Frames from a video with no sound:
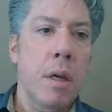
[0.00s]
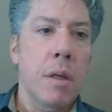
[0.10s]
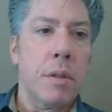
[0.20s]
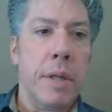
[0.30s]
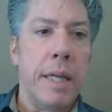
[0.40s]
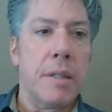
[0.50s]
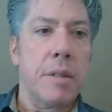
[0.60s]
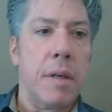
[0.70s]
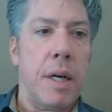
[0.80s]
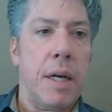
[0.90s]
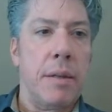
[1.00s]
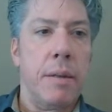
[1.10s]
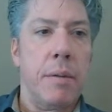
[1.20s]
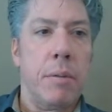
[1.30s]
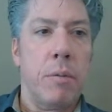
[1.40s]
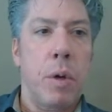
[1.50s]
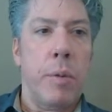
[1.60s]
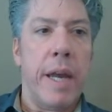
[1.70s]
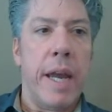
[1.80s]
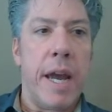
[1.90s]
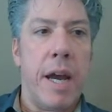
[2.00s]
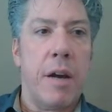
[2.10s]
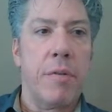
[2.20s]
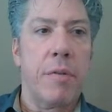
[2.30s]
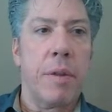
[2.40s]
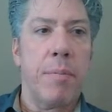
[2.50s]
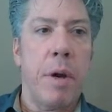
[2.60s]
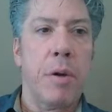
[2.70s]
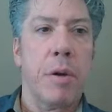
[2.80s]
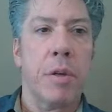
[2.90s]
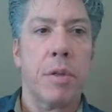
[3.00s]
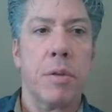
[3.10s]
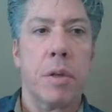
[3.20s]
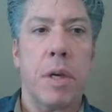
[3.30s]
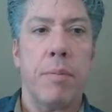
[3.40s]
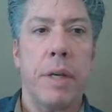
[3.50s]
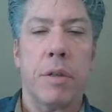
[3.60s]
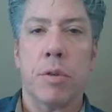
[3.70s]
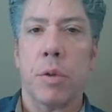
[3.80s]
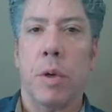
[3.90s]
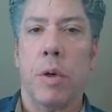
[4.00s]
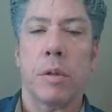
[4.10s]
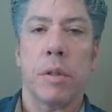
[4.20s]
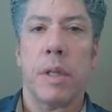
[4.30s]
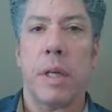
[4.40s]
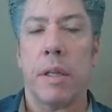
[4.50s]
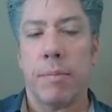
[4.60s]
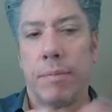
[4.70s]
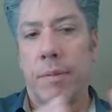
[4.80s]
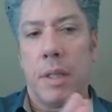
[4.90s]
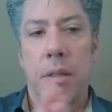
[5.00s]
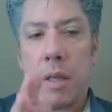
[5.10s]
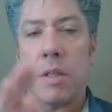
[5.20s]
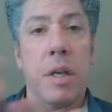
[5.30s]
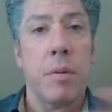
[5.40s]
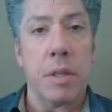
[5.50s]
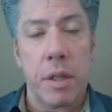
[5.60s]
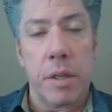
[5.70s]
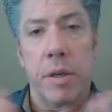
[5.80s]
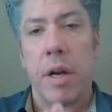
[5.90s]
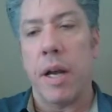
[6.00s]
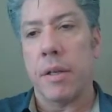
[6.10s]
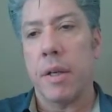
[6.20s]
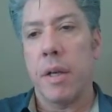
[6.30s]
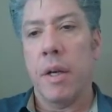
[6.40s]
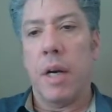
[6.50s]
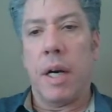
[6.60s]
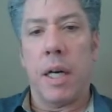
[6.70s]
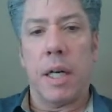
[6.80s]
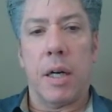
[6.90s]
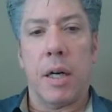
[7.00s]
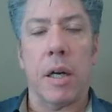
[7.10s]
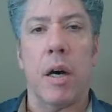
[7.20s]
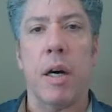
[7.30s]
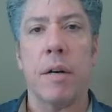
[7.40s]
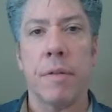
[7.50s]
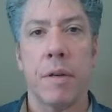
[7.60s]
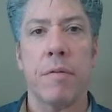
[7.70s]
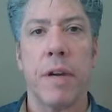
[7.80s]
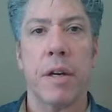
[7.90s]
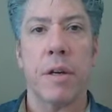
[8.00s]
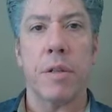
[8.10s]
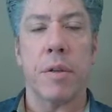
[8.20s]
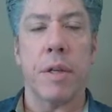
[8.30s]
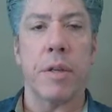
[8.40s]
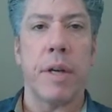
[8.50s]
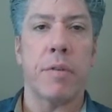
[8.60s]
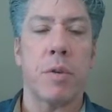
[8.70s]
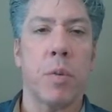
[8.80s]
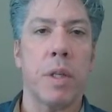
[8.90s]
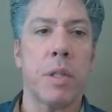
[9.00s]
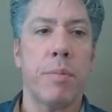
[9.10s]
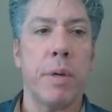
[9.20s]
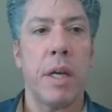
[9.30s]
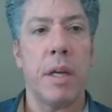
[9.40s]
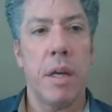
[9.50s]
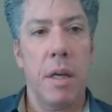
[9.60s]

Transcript: So that's uh, what we have. The motors can be controlled that continuously. They're not uh, on-off conveyors, so they don't have just one speed.